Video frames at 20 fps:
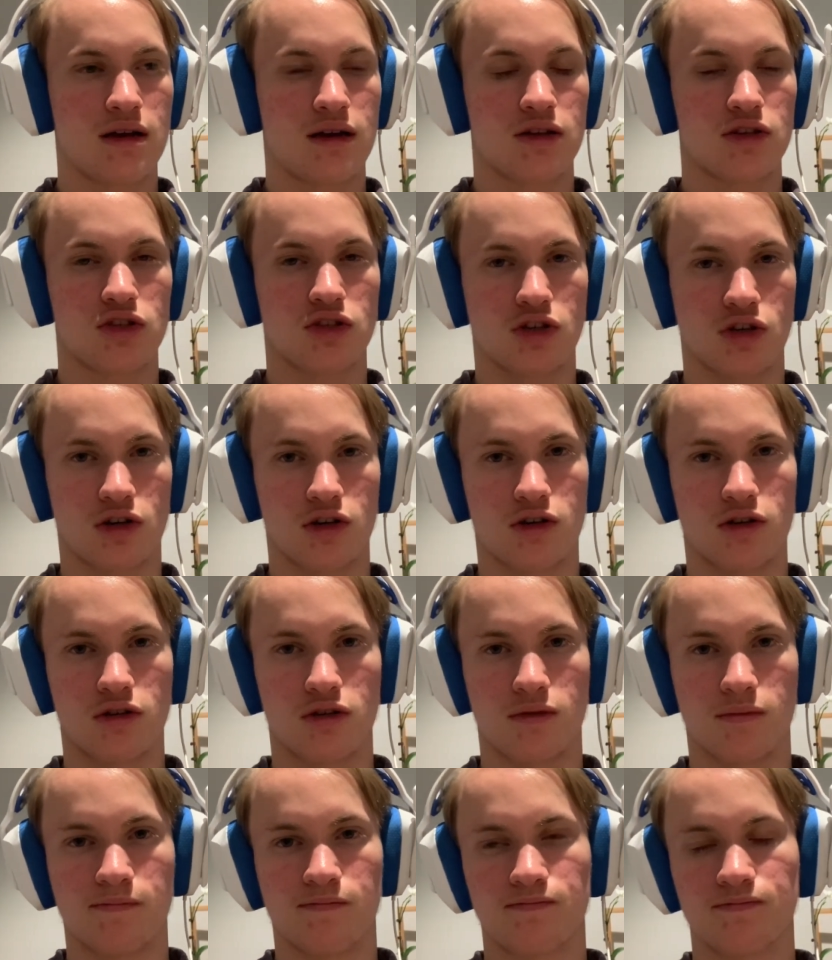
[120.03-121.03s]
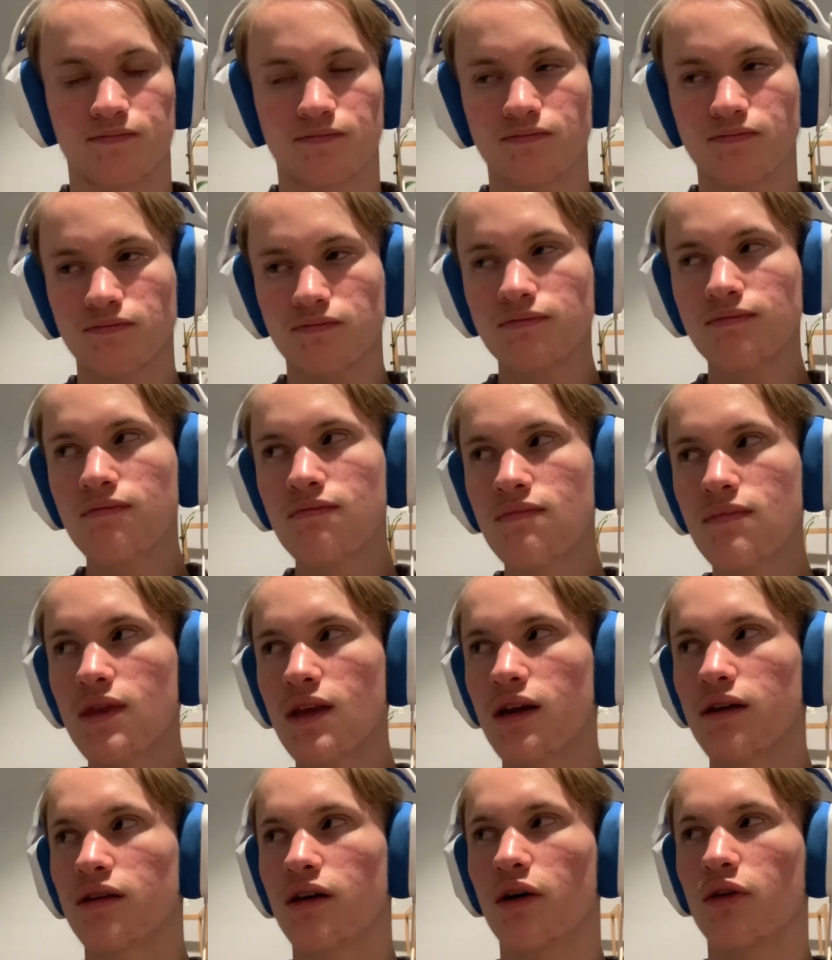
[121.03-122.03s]
So
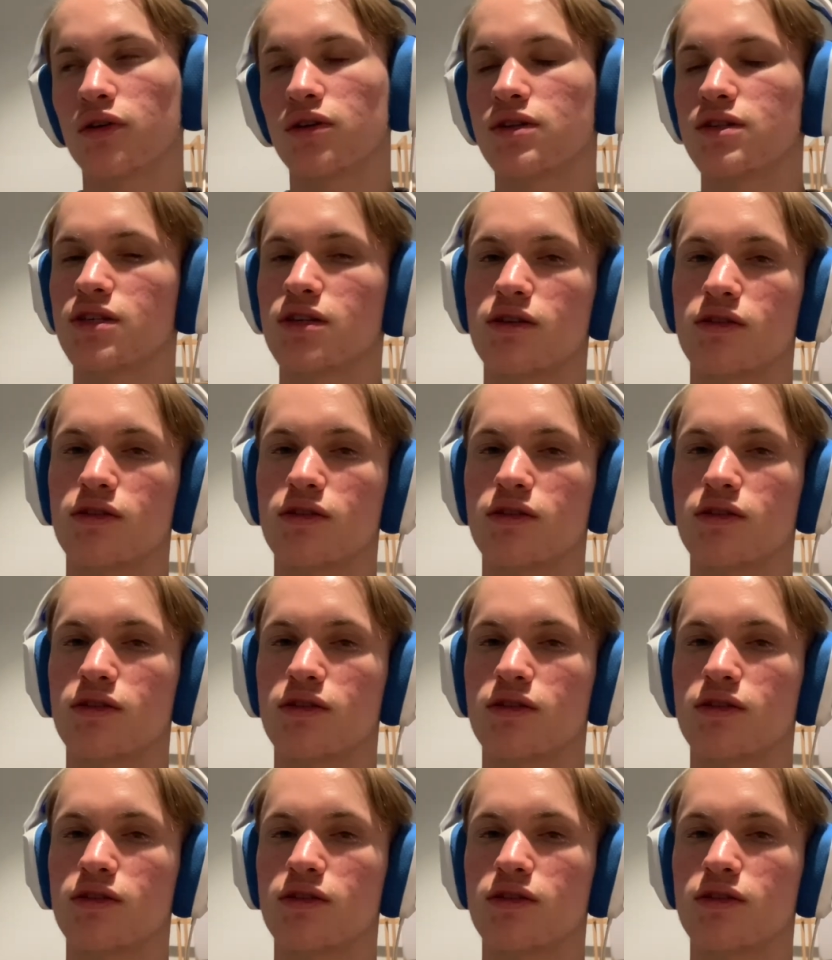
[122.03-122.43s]
I would consider